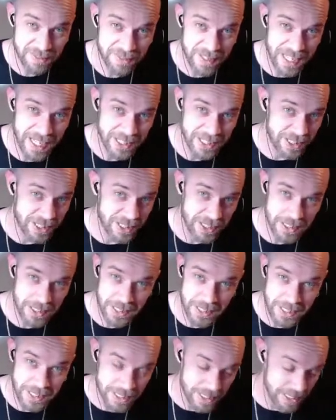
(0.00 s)
factions,
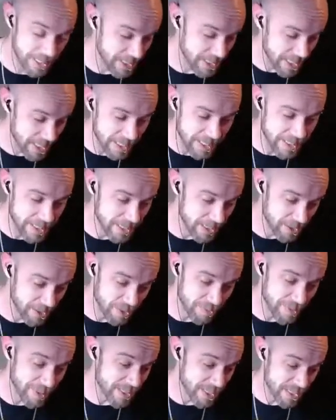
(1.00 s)
guys, can you tell us in the
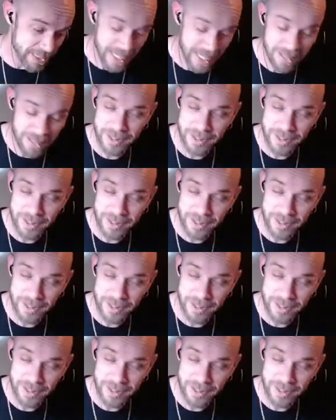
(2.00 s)
comments? Is that